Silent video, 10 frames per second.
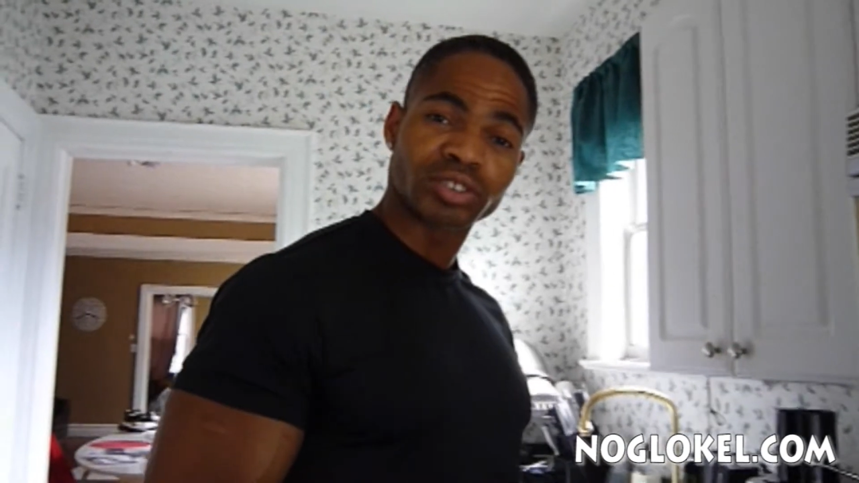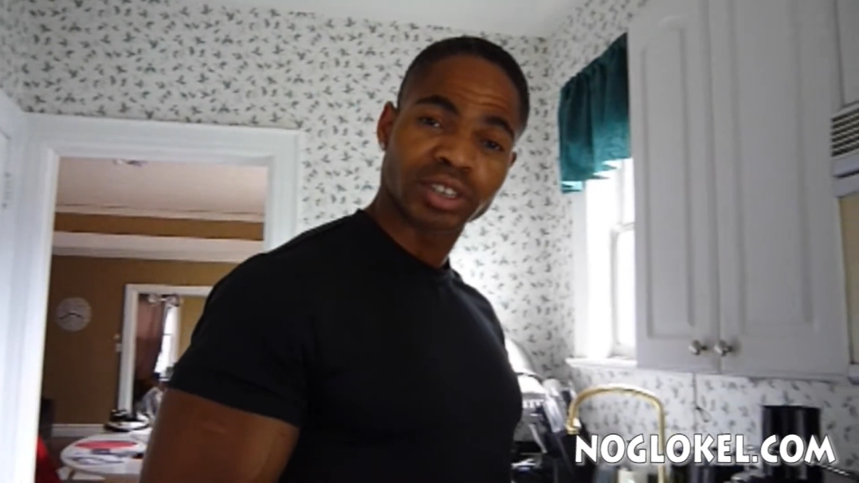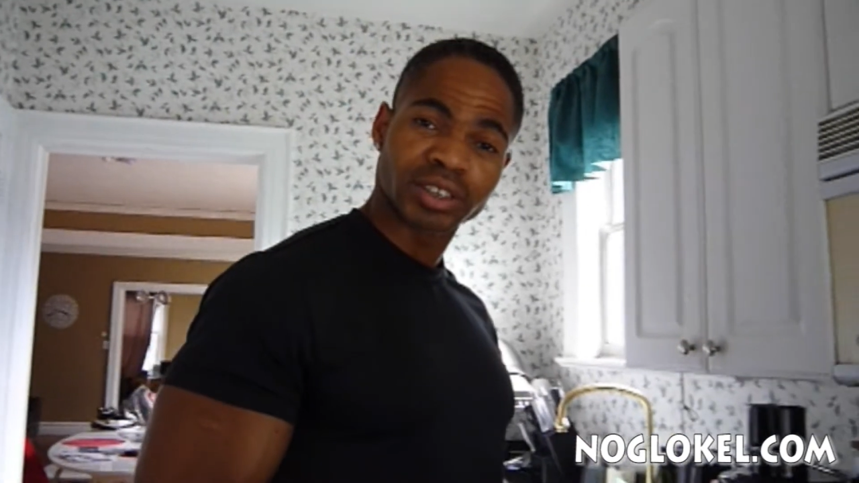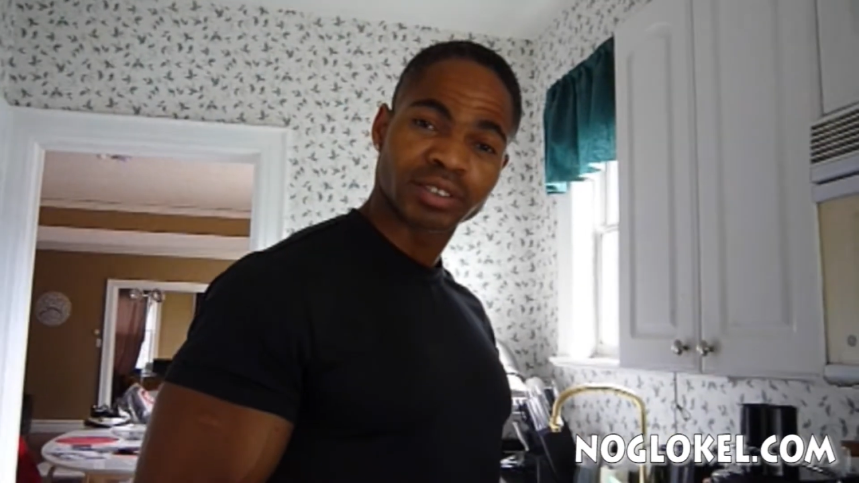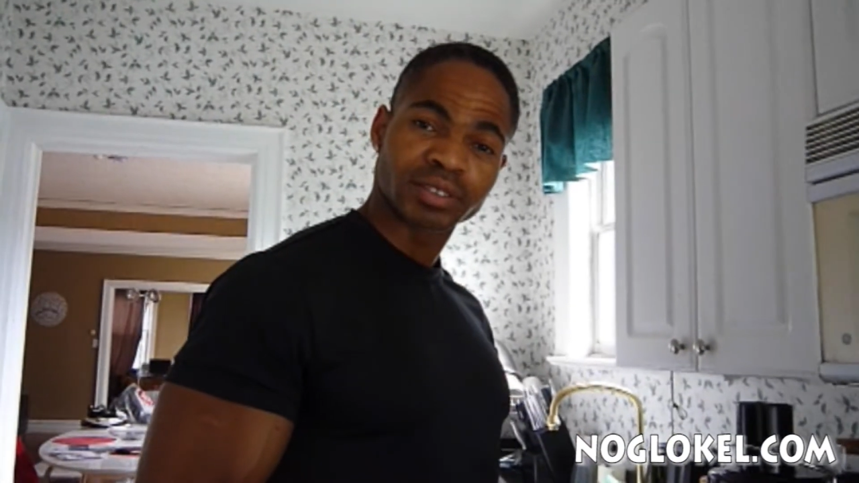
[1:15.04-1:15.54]

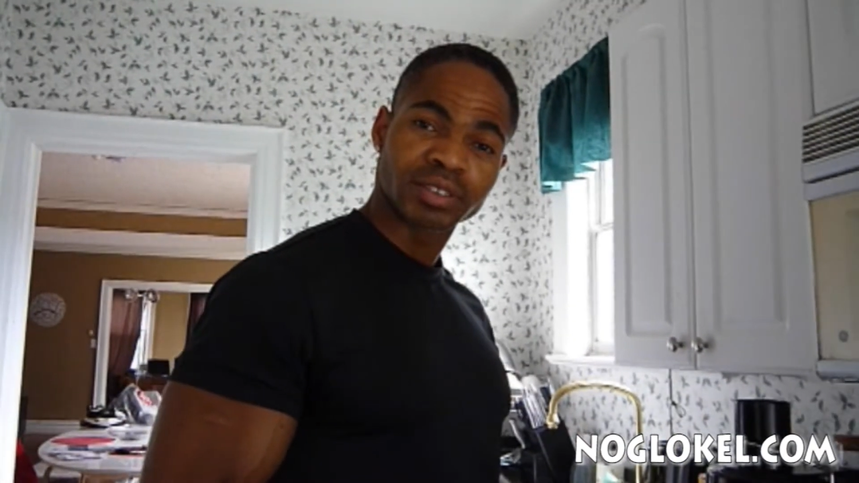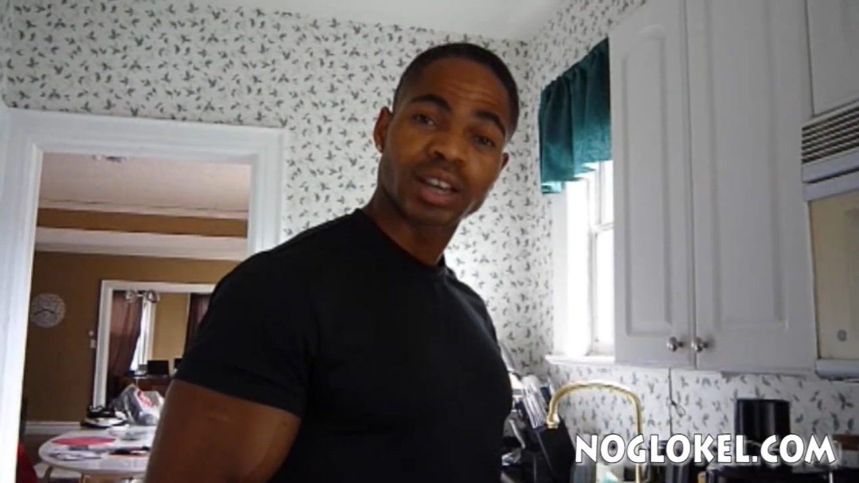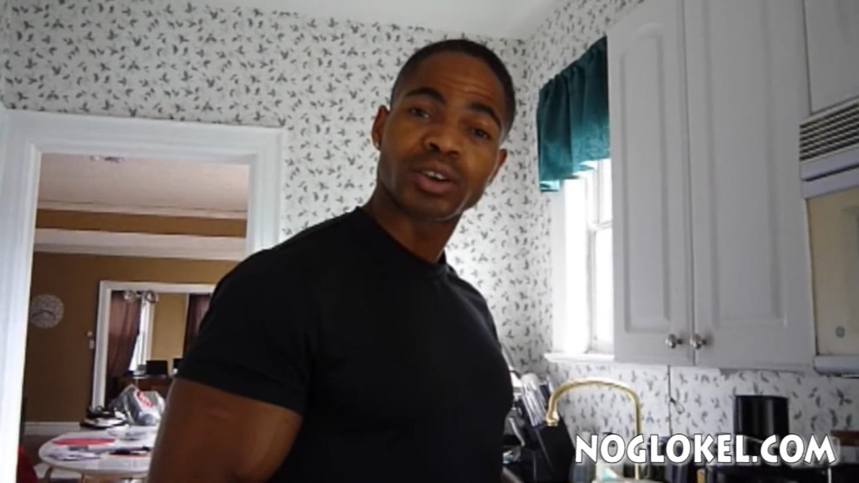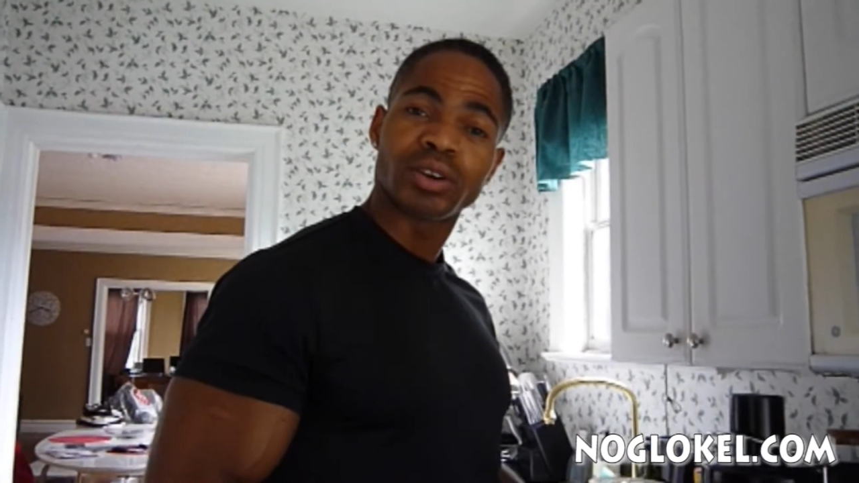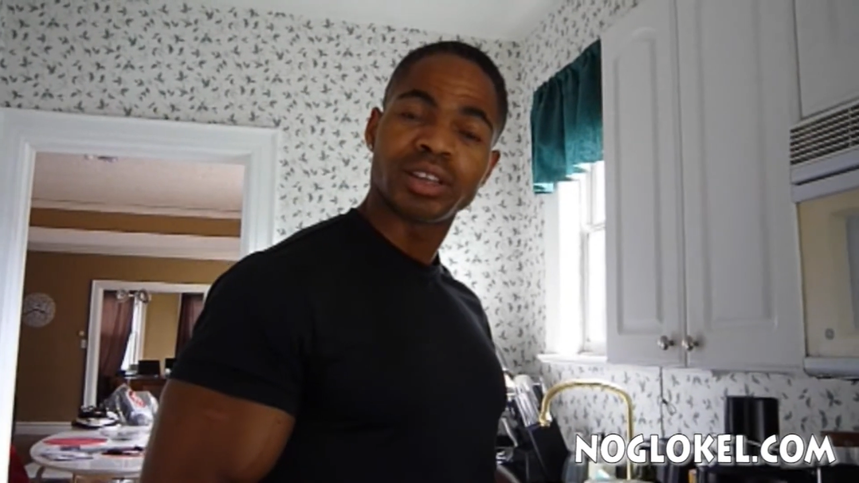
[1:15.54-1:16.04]
chicken. I
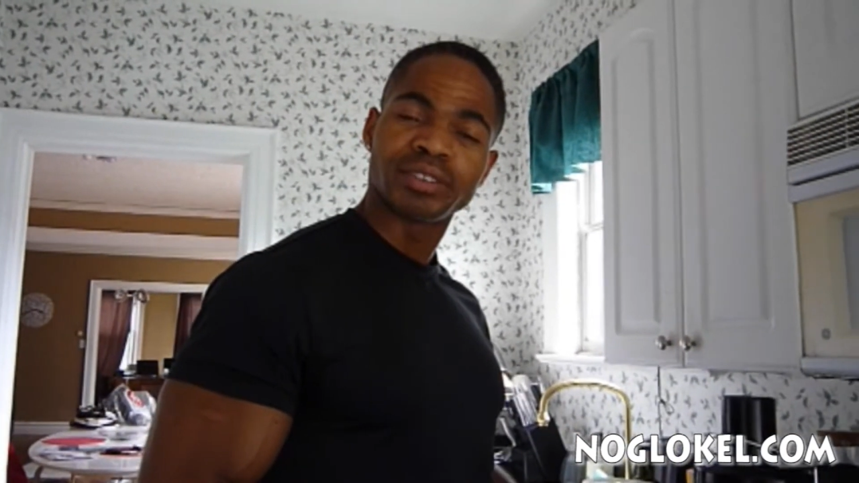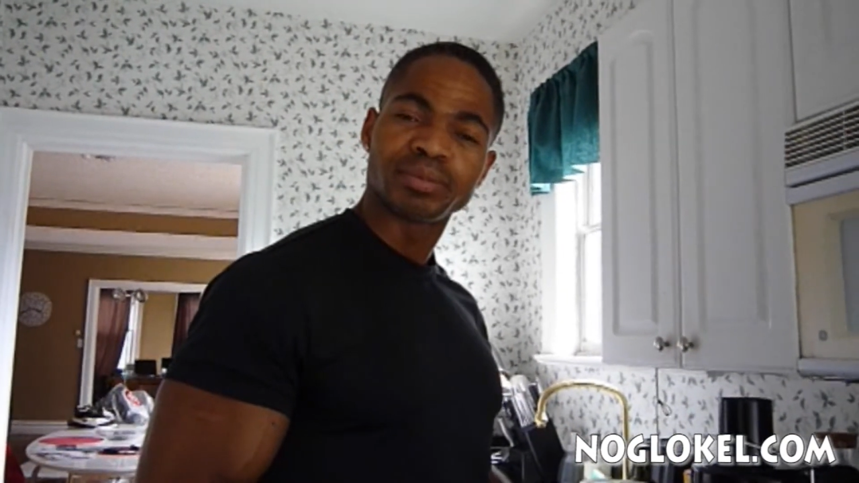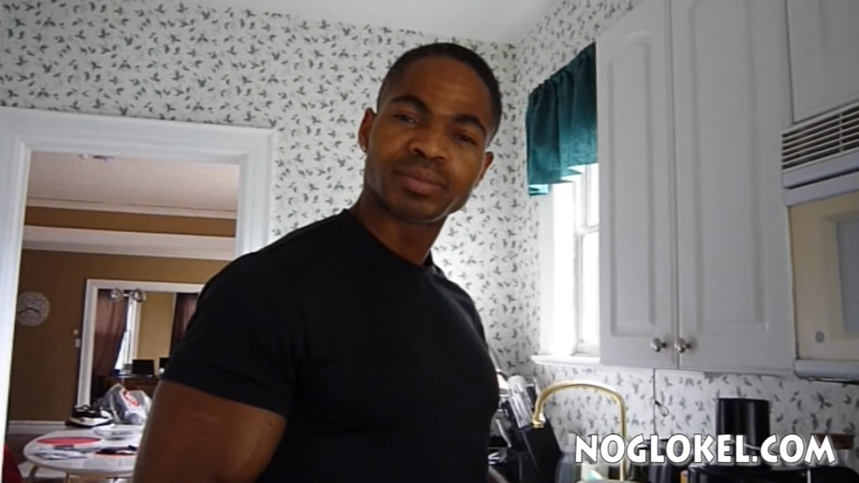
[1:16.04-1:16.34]
call it